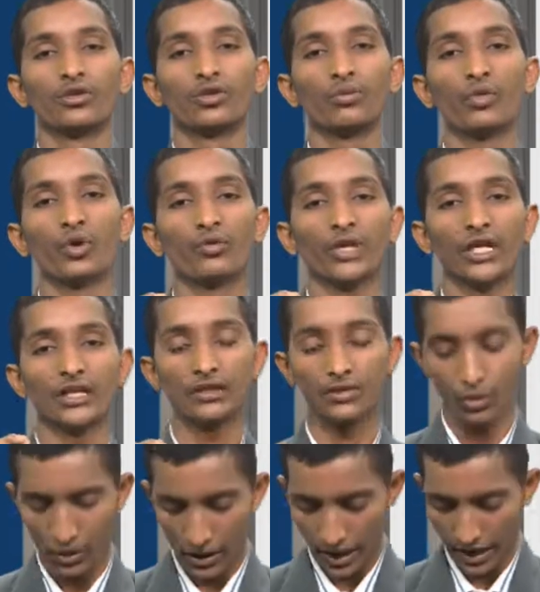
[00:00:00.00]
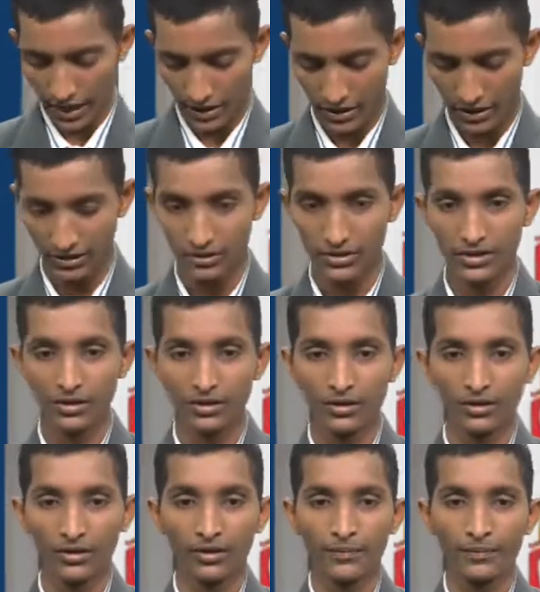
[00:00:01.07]
to move in 2 directions.
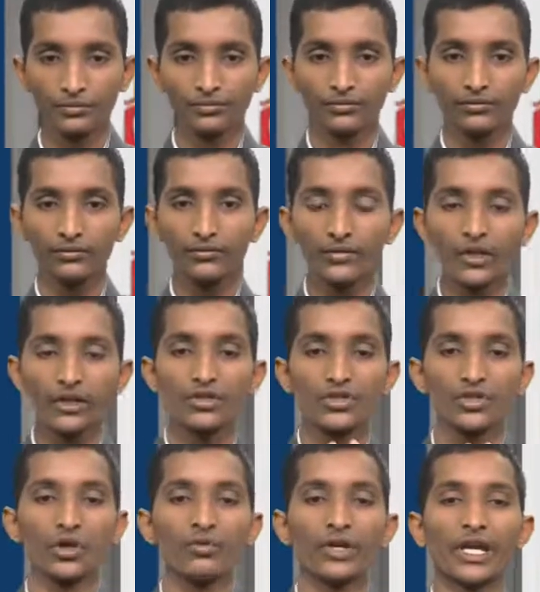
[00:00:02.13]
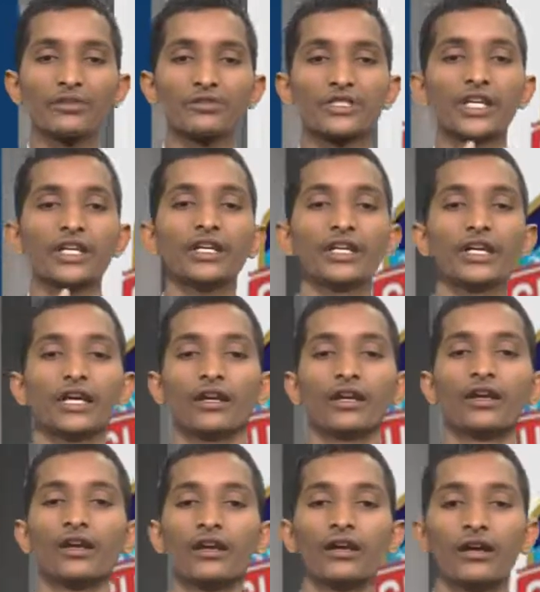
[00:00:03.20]
So we have seen here,
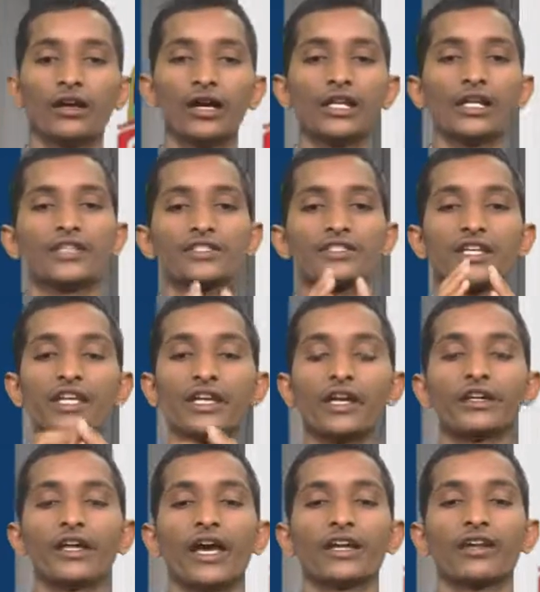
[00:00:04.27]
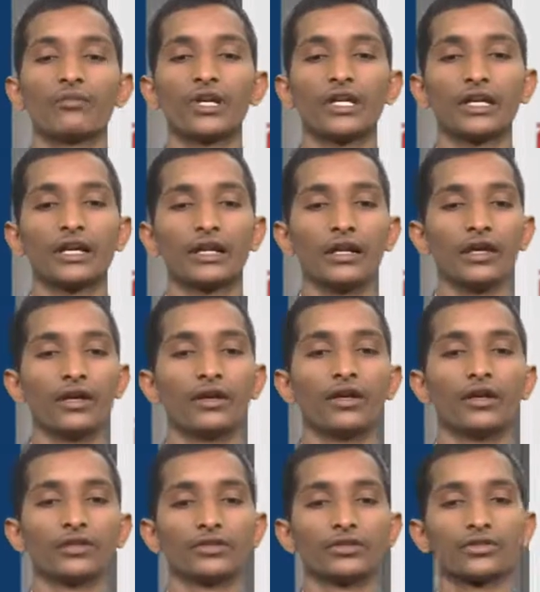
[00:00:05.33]
let us see here diagrammatically.
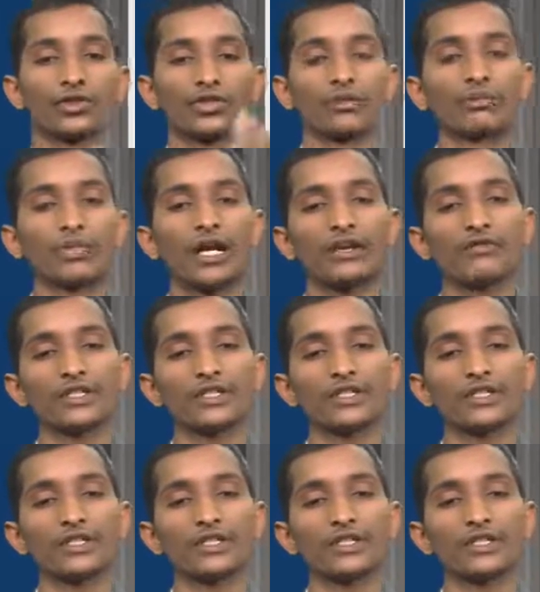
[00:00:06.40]
So the blood